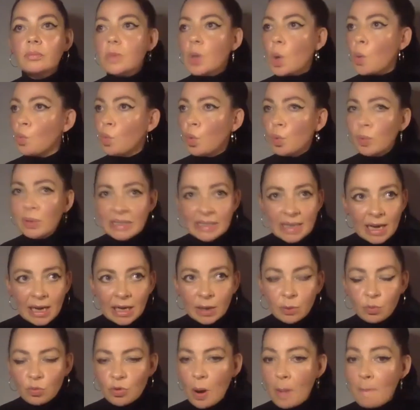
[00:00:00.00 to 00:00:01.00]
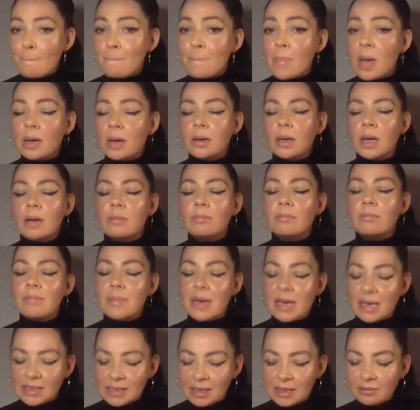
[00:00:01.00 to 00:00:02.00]
Women's Aid were
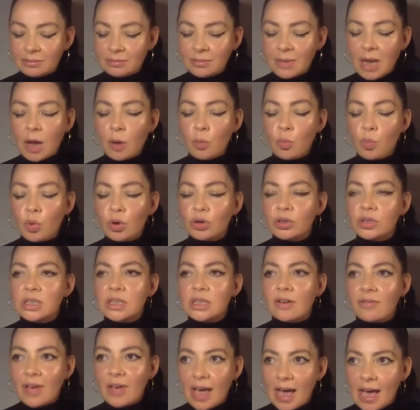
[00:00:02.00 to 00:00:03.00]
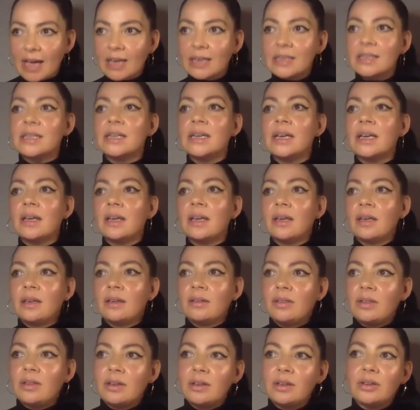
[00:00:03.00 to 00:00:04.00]
amazing. I wouldn't have had
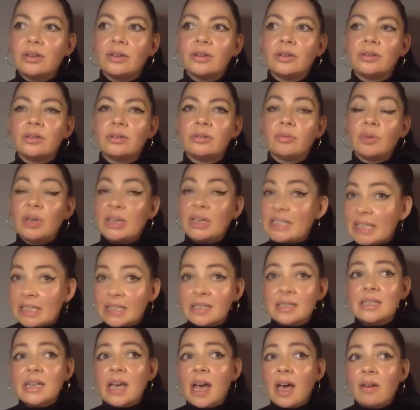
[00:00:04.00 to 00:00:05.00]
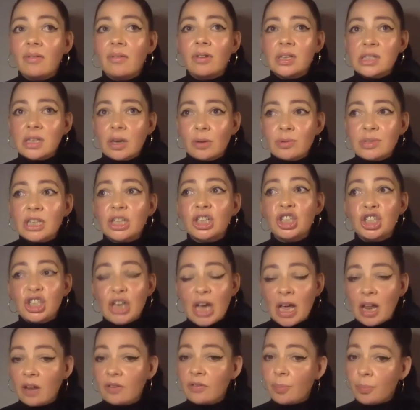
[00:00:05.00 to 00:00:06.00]
the well, I didn't have because I was a
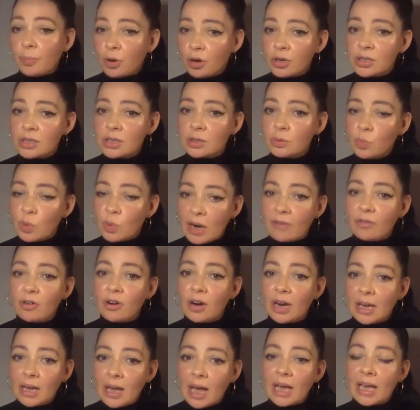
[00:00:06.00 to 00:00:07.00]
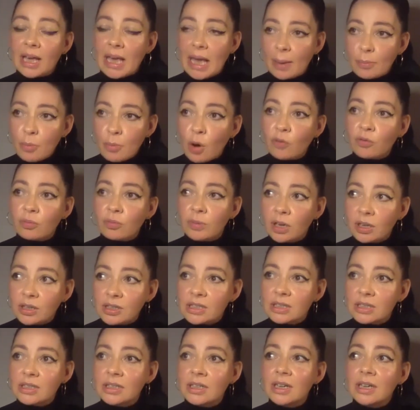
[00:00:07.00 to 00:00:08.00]
shell of a person whenever I, I came home from
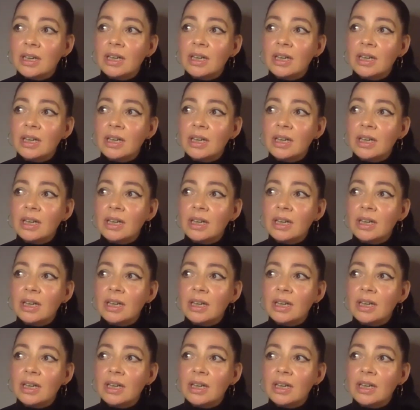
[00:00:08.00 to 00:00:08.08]
London.